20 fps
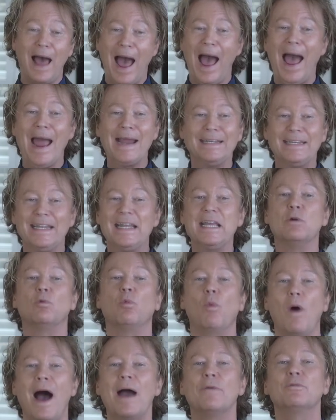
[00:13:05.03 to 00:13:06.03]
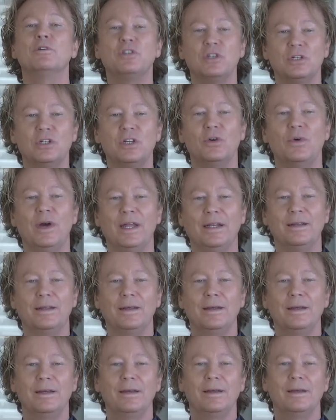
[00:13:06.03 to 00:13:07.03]
ID? Why would you do it?
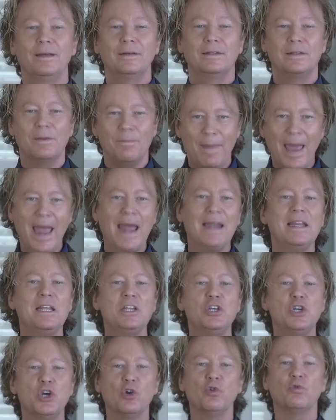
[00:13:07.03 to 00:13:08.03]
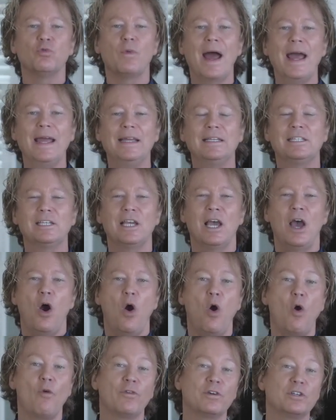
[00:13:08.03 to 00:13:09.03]
Demanding your rights
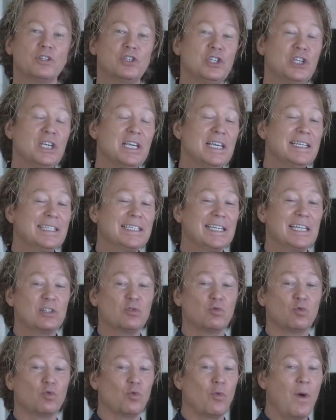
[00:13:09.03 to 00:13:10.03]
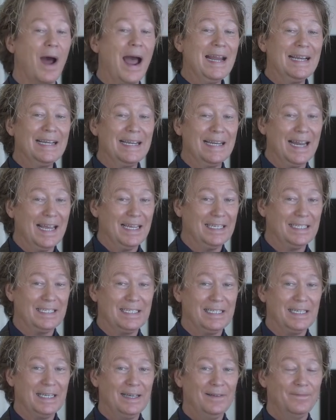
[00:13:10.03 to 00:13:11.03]
over Jesus'
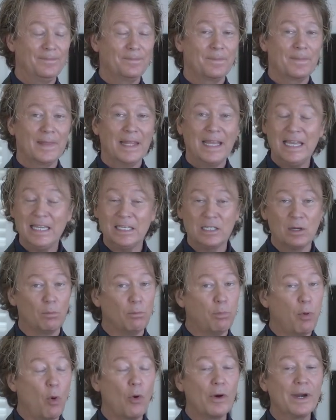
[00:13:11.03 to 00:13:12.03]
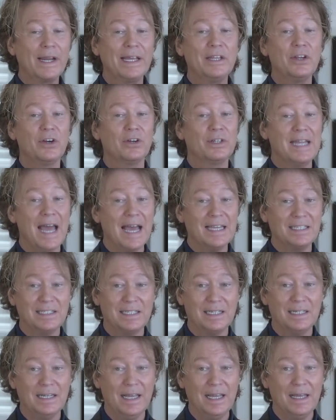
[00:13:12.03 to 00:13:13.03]
rightness is aborting your
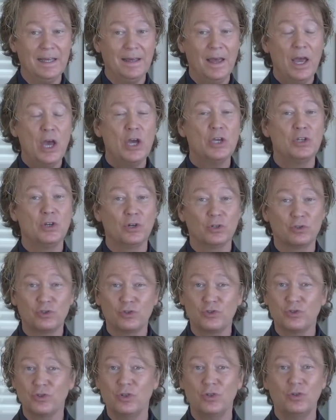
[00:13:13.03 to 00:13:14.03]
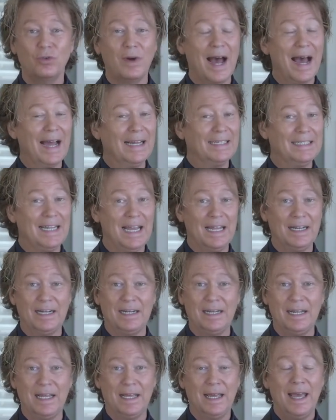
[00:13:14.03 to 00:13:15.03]
destiny, your true
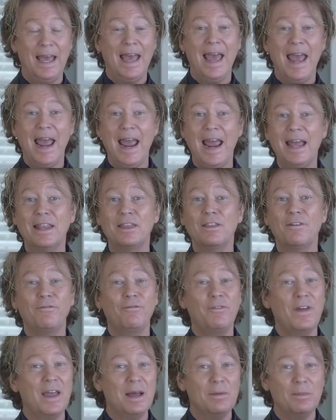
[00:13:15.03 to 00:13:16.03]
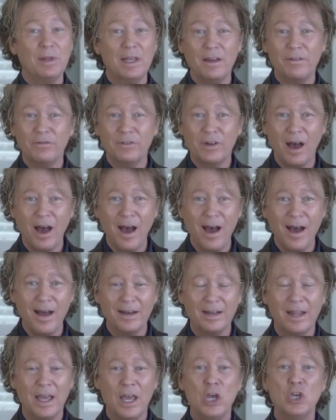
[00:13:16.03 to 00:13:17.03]
identity, and the family of
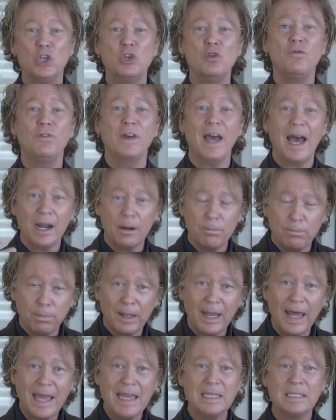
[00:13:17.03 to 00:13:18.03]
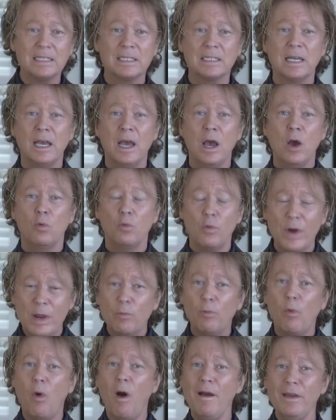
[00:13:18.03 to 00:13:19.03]
God. You've got a place. We
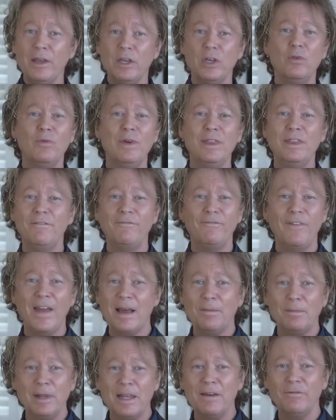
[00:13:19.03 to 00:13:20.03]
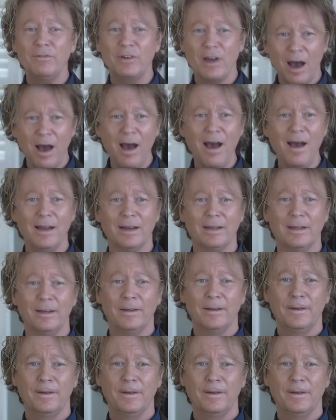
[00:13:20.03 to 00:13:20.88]
want you in the family of God.